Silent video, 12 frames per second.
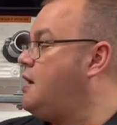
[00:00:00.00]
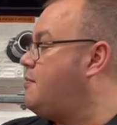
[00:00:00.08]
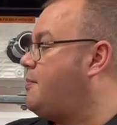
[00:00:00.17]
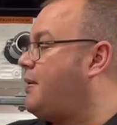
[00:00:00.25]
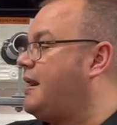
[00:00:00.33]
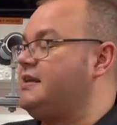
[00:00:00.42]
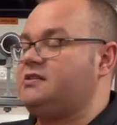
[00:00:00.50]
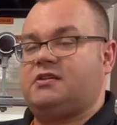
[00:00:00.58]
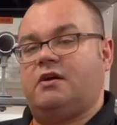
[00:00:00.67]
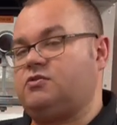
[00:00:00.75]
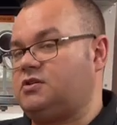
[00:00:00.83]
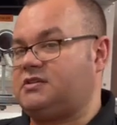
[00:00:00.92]
But please
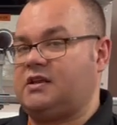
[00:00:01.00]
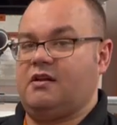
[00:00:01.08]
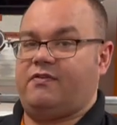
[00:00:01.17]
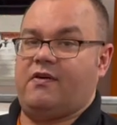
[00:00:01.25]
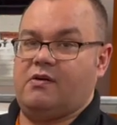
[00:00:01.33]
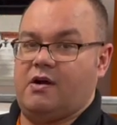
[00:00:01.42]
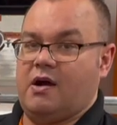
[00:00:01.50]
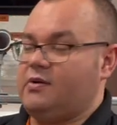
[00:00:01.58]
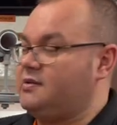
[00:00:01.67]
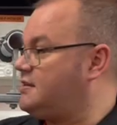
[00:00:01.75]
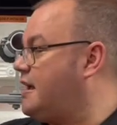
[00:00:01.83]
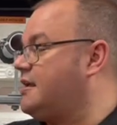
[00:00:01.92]
don't just send a photo
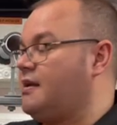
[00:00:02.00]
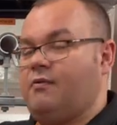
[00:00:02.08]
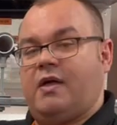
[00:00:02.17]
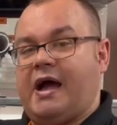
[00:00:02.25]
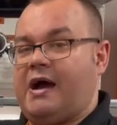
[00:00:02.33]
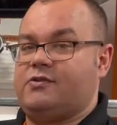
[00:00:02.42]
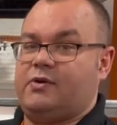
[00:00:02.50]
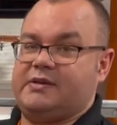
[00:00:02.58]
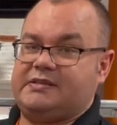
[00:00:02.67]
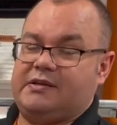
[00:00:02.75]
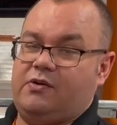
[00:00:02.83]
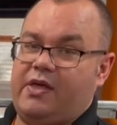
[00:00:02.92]
and say, how do I
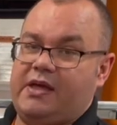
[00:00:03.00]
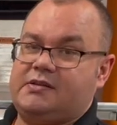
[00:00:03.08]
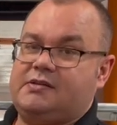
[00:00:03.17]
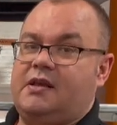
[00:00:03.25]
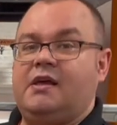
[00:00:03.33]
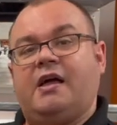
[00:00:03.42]
seal this?